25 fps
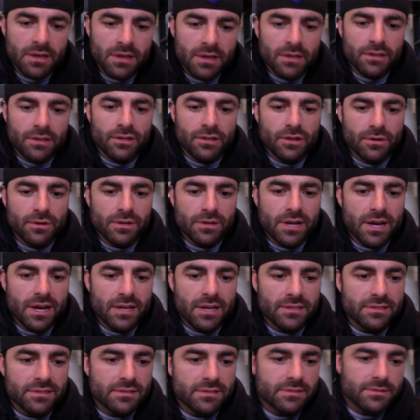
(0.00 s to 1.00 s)
you know,
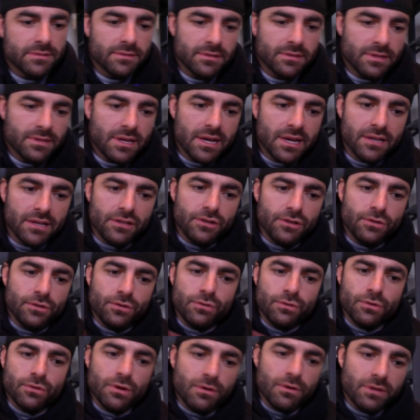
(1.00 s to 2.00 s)
guys I knew
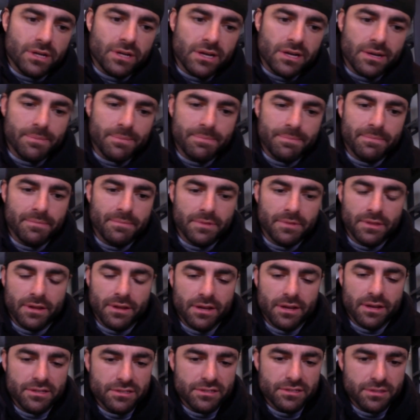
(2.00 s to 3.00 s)
growing up
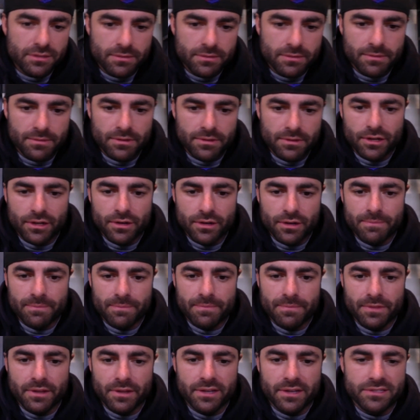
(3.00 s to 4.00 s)
lost you know
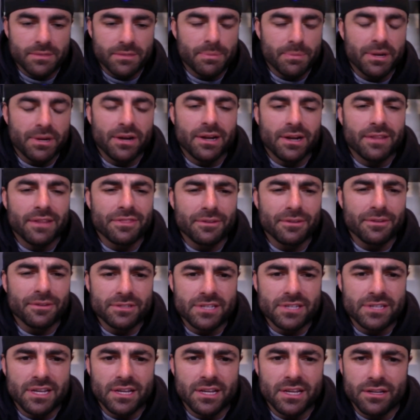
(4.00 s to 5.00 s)
lost a parent at
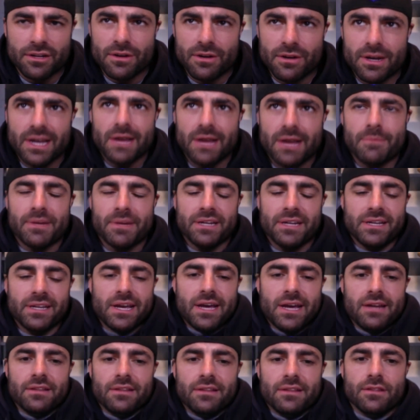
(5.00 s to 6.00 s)
13. You know, I had my
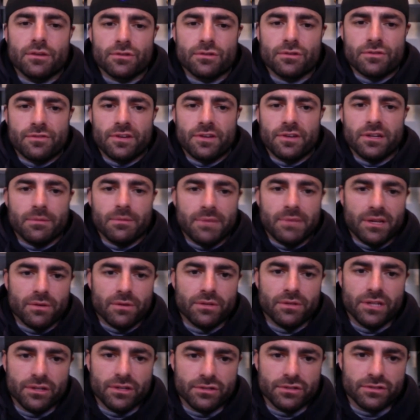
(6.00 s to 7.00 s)
dad in those fundamental
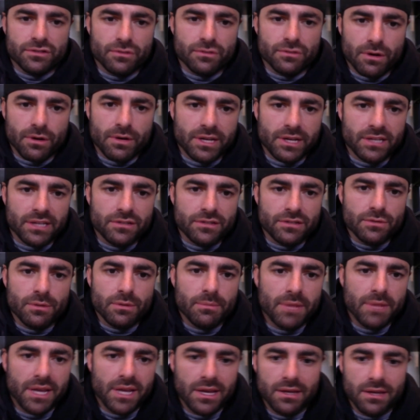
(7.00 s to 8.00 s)
years of growing into a
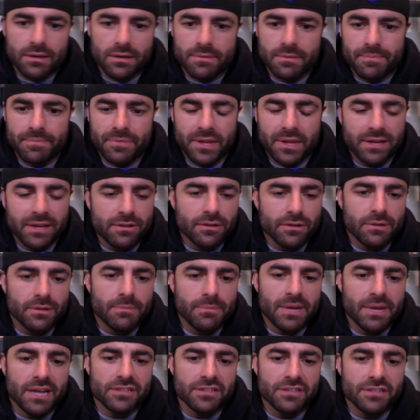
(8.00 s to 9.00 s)
man. I couldn't
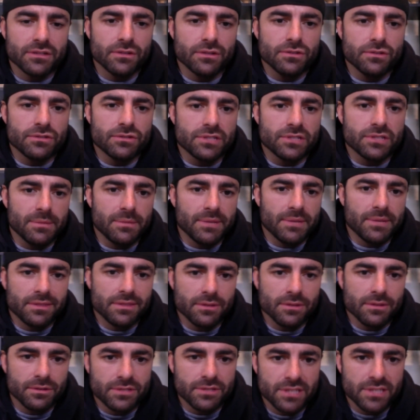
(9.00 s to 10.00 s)
imagine losing him at
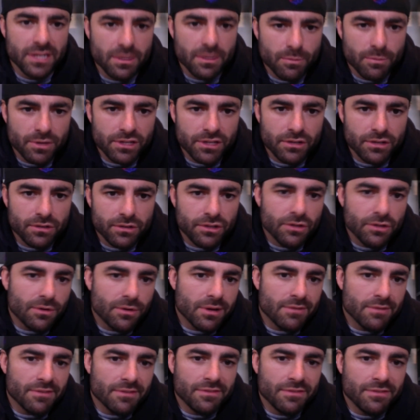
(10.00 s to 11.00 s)
13 when you, you don't
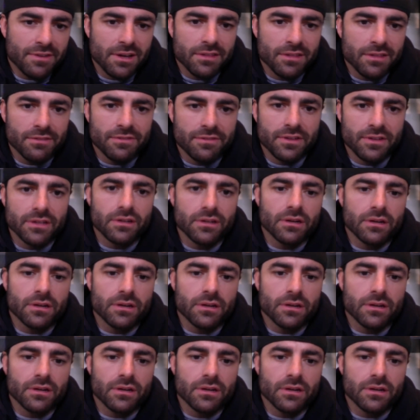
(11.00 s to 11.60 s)
have a father figure.